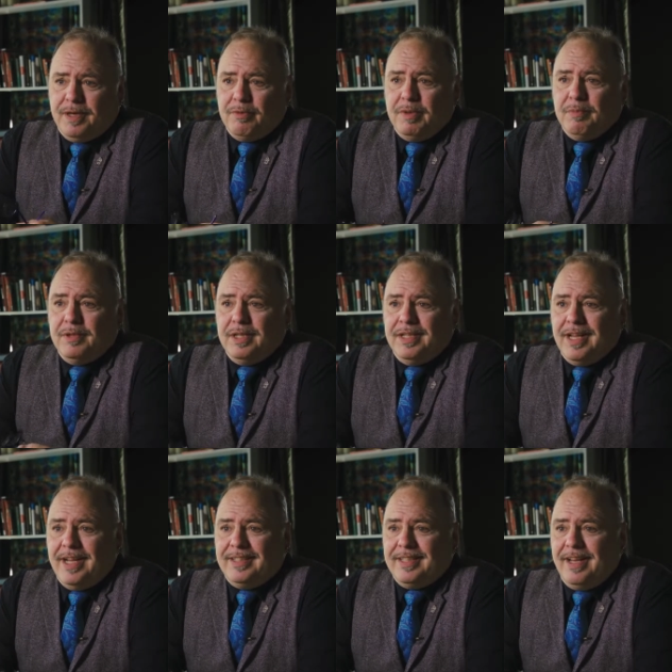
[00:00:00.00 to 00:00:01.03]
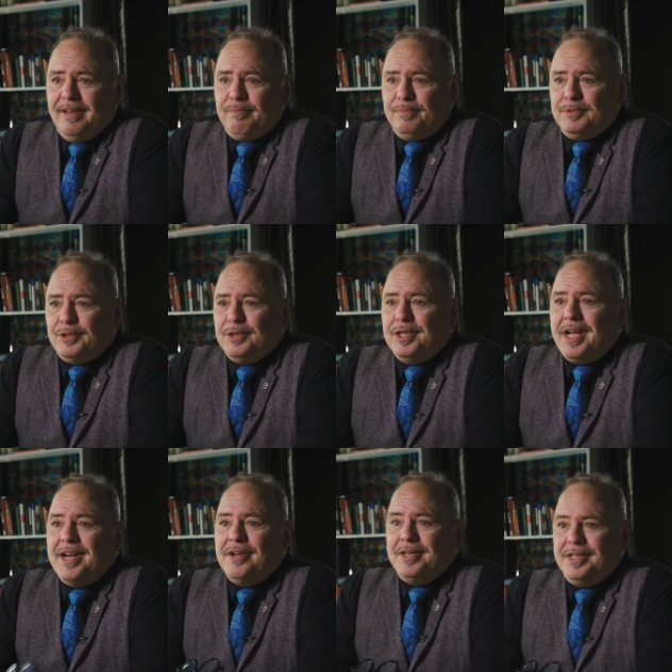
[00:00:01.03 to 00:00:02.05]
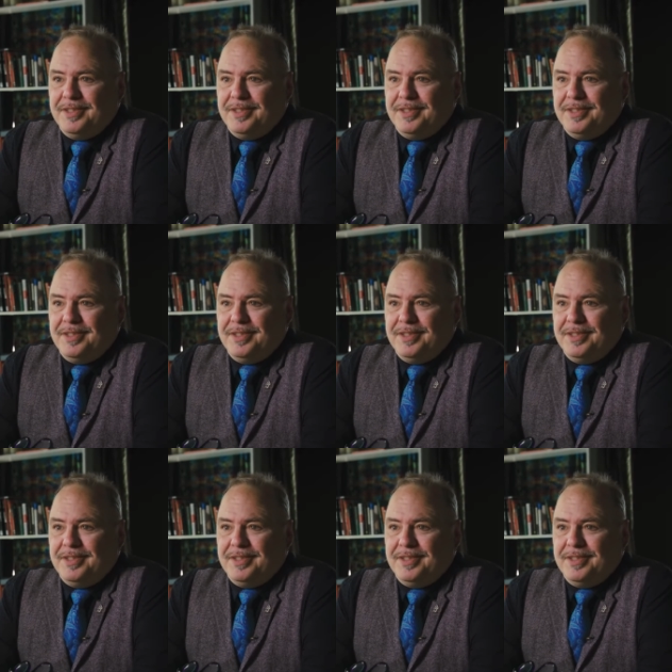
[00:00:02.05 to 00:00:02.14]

I remember the night they turned light on